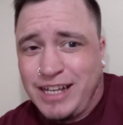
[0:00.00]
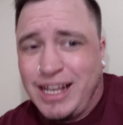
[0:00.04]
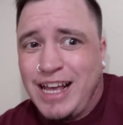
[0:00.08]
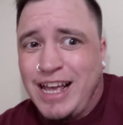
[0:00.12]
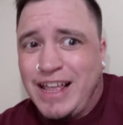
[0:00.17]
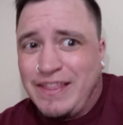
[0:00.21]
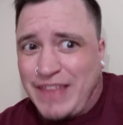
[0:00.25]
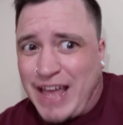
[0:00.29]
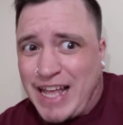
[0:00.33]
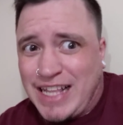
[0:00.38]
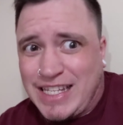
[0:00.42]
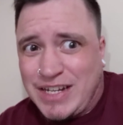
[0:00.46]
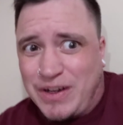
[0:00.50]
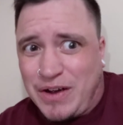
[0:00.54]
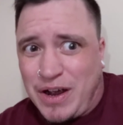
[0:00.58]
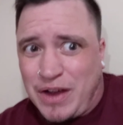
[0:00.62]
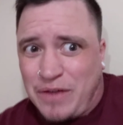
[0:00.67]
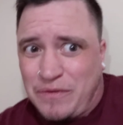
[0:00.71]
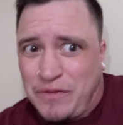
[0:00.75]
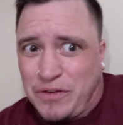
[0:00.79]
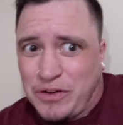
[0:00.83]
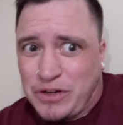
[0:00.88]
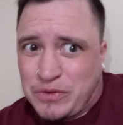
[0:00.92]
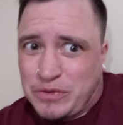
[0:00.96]
That's how I
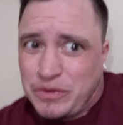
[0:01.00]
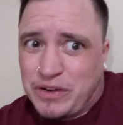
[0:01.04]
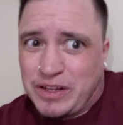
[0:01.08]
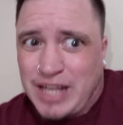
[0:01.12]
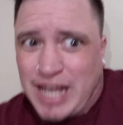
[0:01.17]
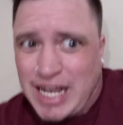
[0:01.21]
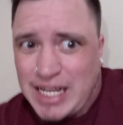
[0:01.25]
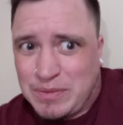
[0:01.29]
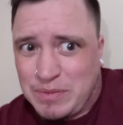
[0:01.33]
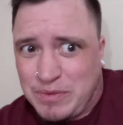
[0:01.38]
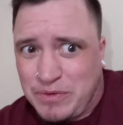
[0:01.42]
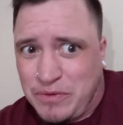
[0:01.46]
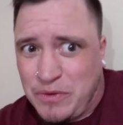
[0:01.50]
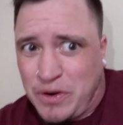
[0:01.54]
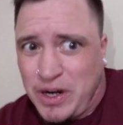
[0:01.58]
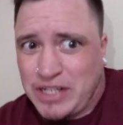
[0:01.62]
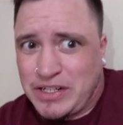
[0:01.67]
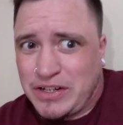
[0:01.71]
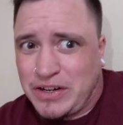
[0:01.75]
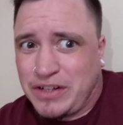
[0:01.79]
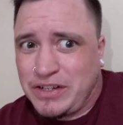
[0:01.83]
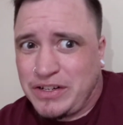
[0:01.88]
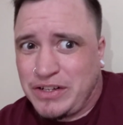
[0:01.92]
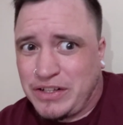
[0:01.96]
first realized before I
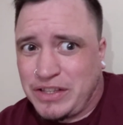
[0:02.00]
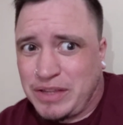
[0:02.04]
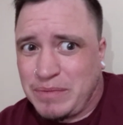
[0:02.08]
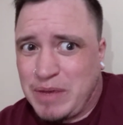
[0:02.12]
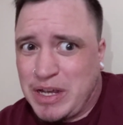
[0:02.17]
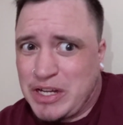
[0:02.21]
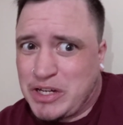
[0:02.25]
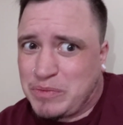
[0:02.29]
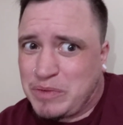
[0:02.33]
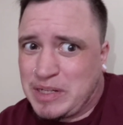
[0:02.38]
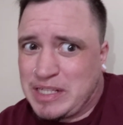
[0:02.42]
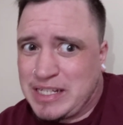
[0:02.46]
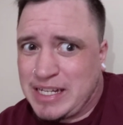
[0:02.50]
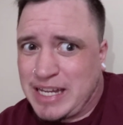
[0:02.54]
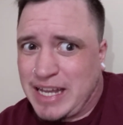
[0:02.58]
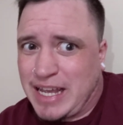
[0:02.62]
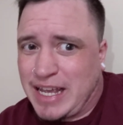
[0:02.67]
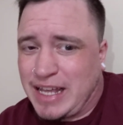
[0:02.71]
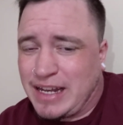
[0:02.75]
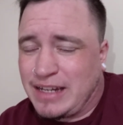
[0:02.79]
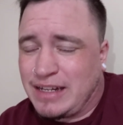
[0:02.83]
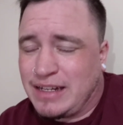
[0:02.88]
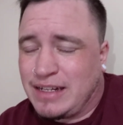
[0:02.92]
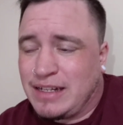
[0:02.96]
took the measurements
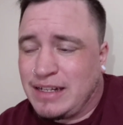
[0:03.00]
again.